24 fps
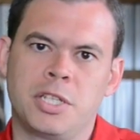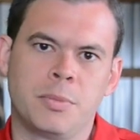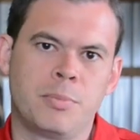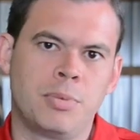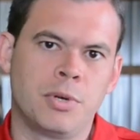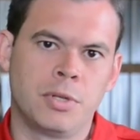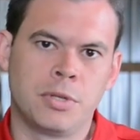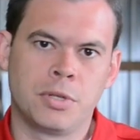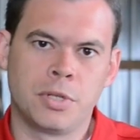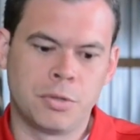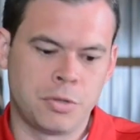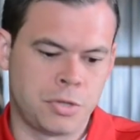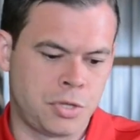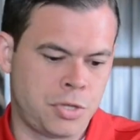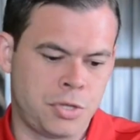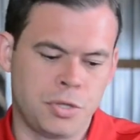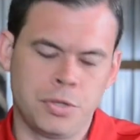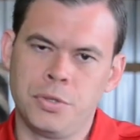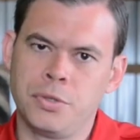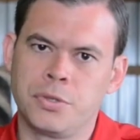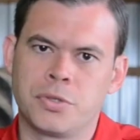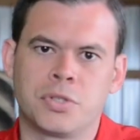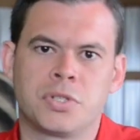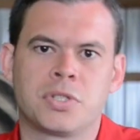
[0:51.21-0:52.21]
to putting those
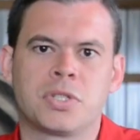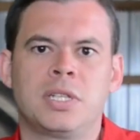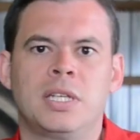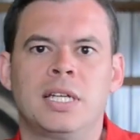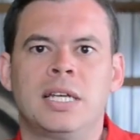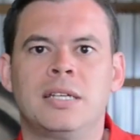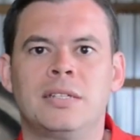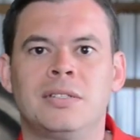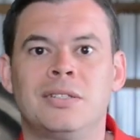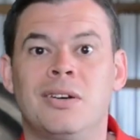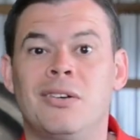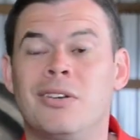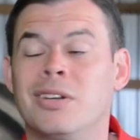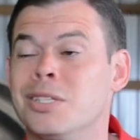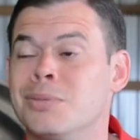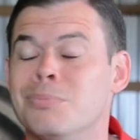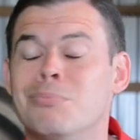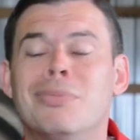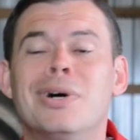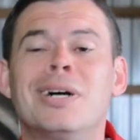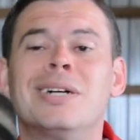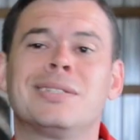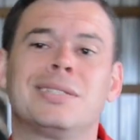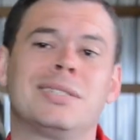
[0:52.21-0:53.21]
shoes or sleds on is
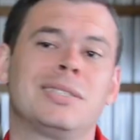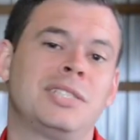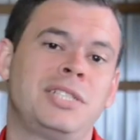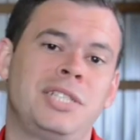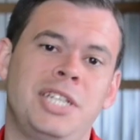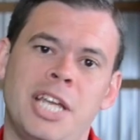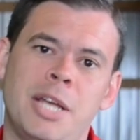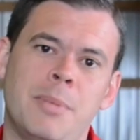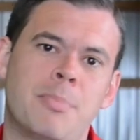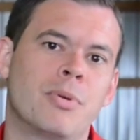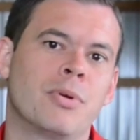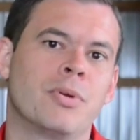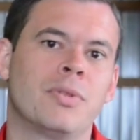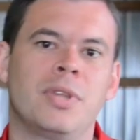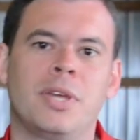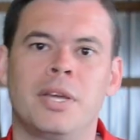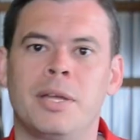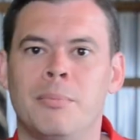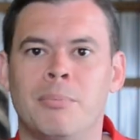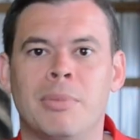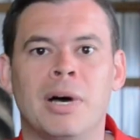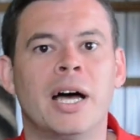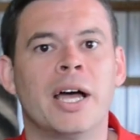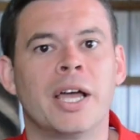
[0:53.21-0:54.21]
much cheaper
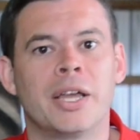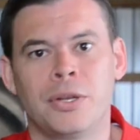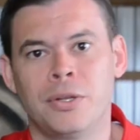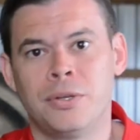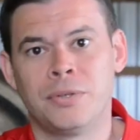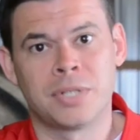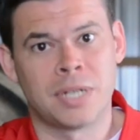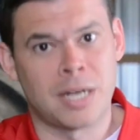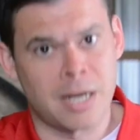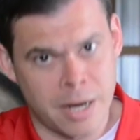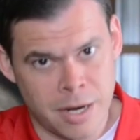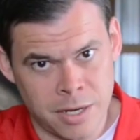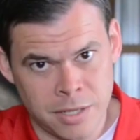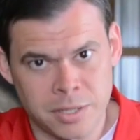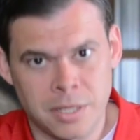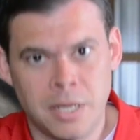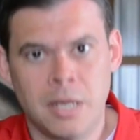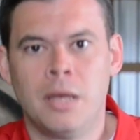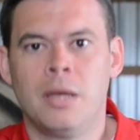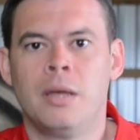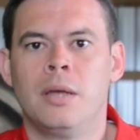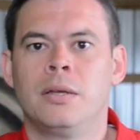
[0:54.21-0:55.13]
than buying new tires.